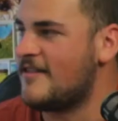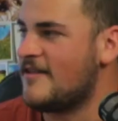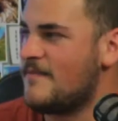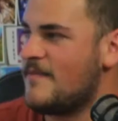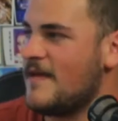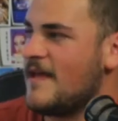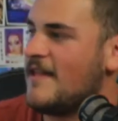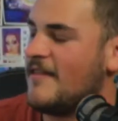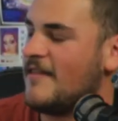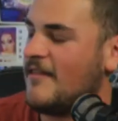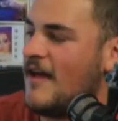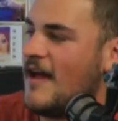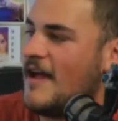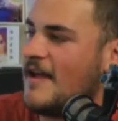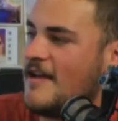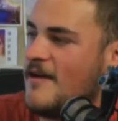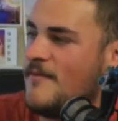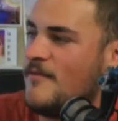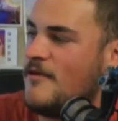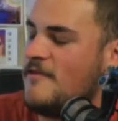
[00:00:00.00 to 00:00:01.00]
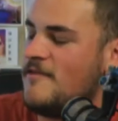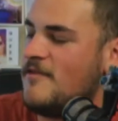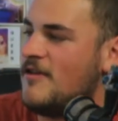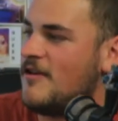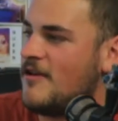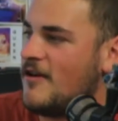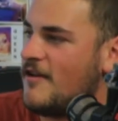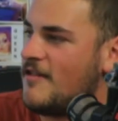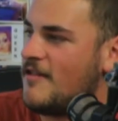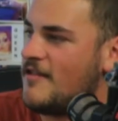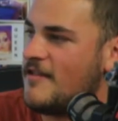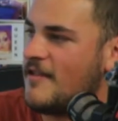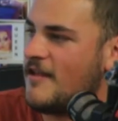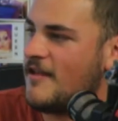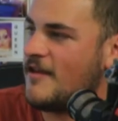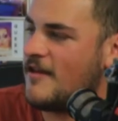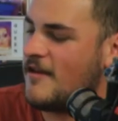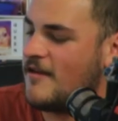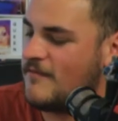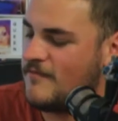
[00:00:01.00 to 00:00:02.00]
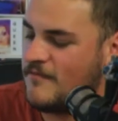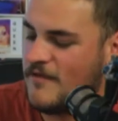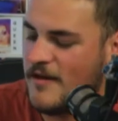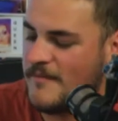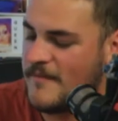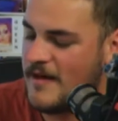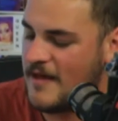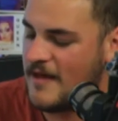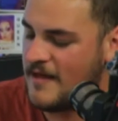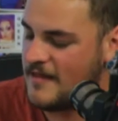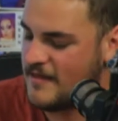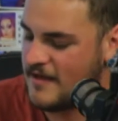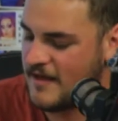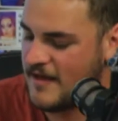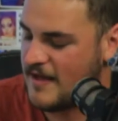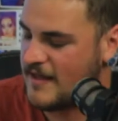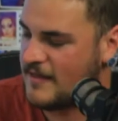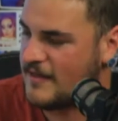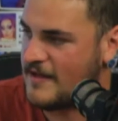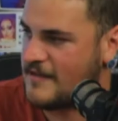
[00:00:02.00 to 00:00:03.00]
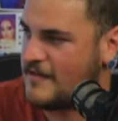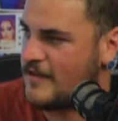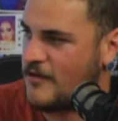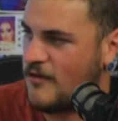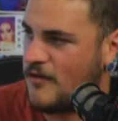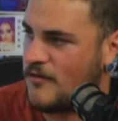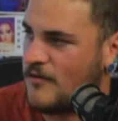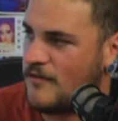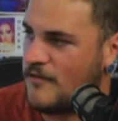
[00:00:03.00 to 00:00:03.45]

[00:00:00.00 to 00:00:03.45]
be like a movie you go and see and go, fuck man, it's like a classic horror